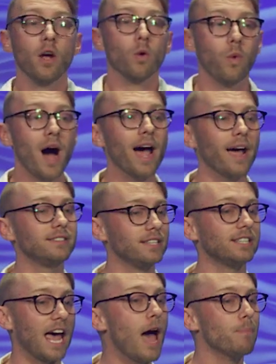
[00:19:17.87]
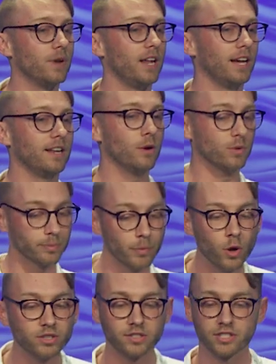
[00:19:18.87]
Why is this happening? And it was
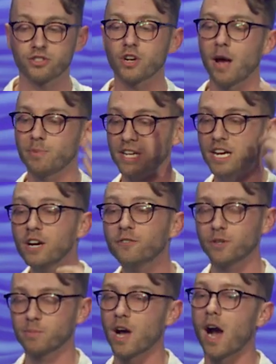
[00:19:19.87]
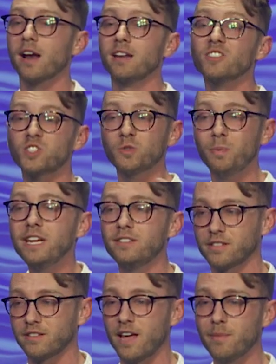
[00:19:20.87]
Moses' job to hear from God and to speak
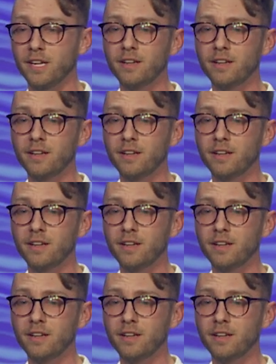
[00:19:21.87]
to them.